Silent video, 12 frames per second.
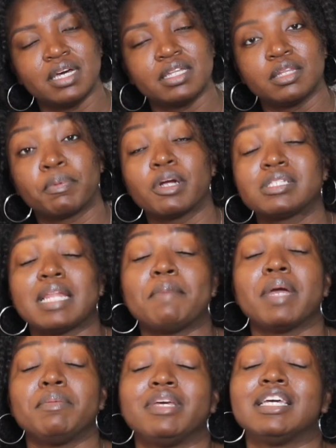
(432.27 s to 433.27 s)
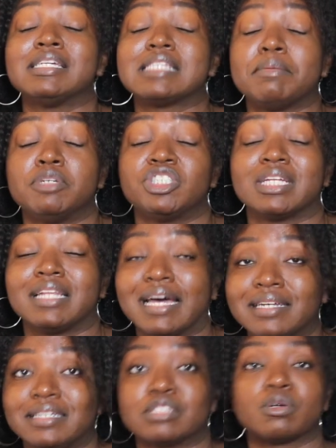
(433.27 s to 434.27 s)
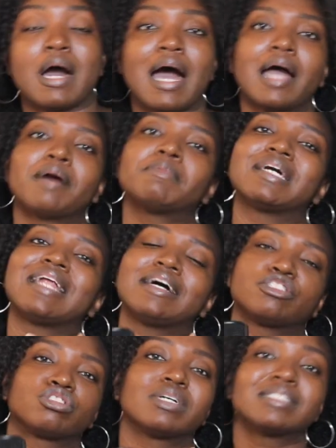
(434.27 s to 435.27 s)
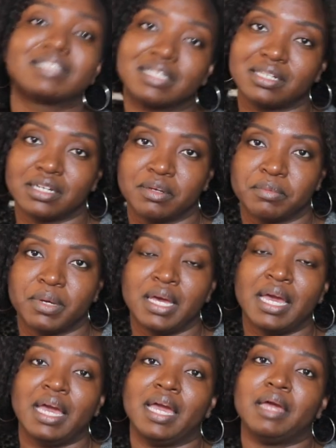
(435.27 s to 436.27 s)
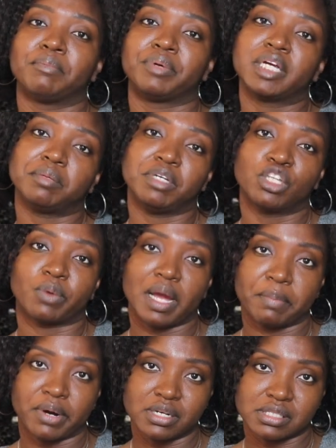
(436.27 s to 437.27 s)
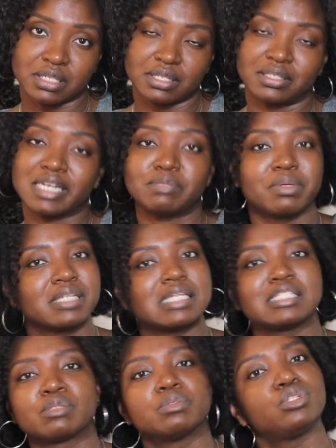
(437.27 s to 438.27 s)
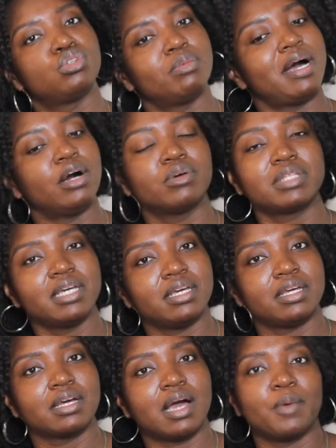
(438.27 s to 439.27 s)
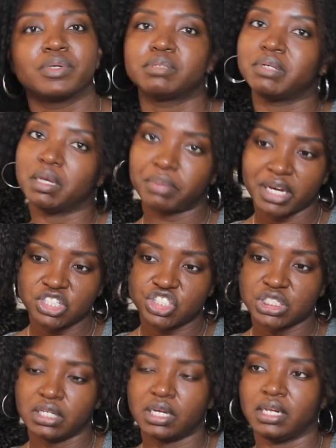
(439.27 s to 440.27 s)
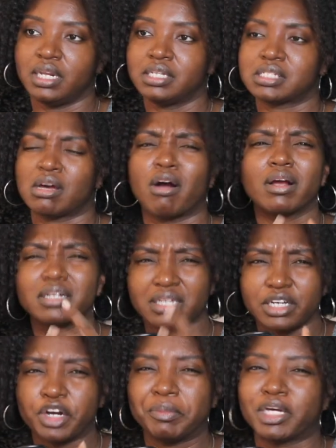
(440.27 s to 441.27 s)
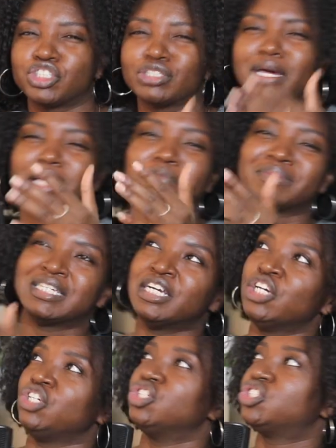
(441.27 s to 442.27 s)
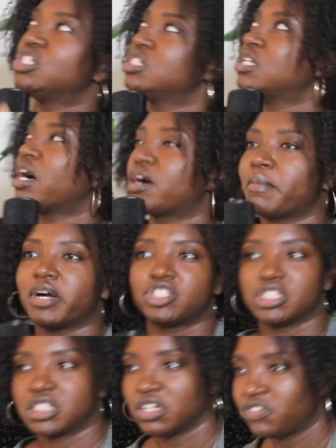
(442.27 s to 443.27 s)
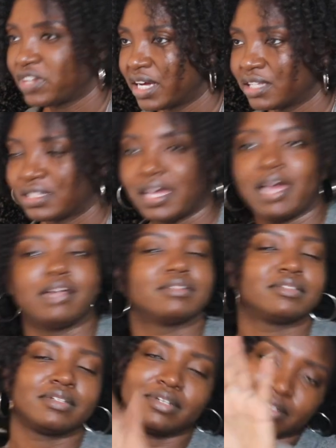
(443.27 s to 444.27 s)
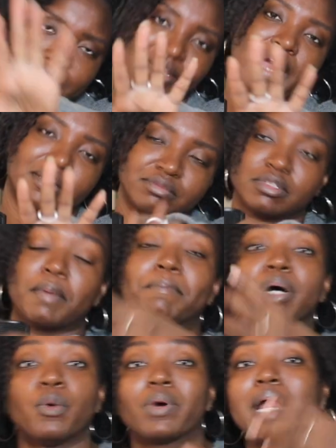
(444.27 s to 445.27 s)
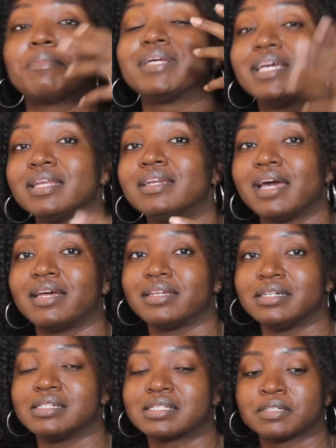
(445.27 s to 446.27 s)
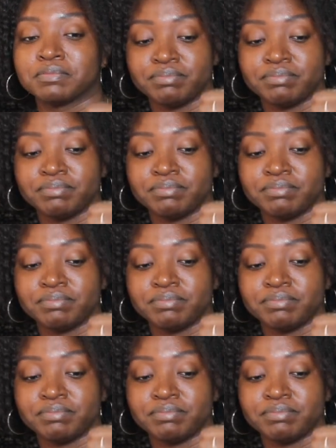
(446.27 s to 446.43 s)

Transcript: the person that made me in his image and likeness, how am I not trusting him and bringing me the right person? That's because I just wanted to do my own thing. I wanted to be impatient. And it's hard to hear because you're like, you shouldn't talk about yourself like that. Okay. But what I'm getting at is,